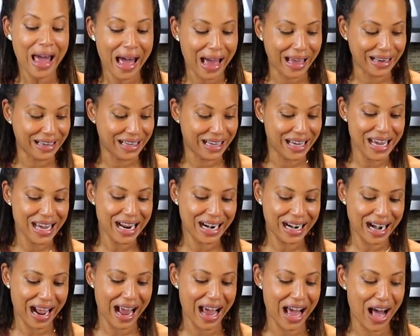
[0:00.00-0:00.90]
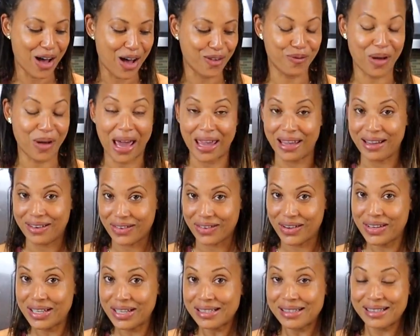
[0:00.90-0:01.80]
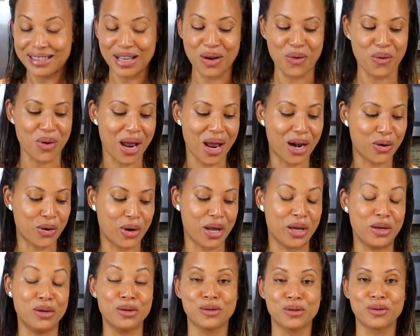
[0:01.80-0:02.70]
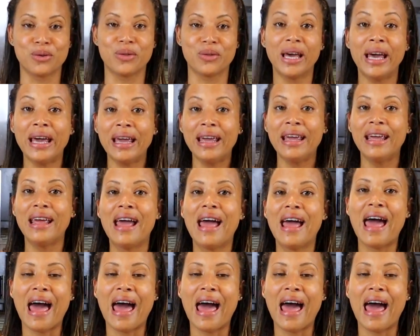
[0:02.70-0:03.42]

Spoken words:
And here I have my ingredients that we are gonna use today.